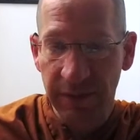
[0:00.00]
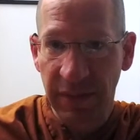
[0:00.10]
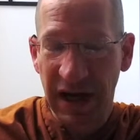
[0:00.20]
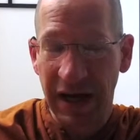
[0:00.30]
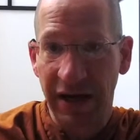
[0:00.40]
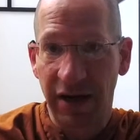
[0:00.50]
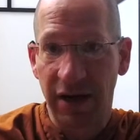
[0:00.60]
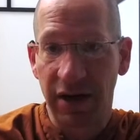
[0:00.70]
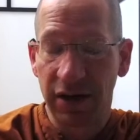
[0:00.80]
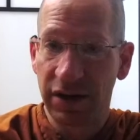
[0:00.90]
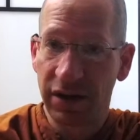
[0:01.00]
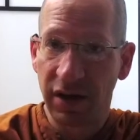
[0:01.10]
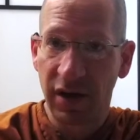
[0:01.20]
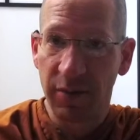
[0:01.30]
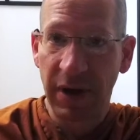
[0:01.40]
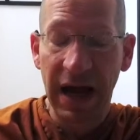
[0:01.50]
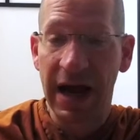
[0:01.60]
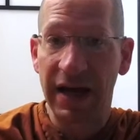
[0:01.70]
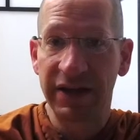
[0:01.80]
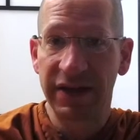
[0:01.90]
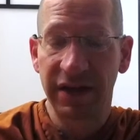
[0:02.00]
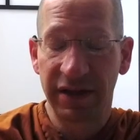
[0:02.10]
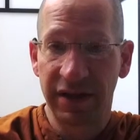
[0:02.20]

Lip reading: by our past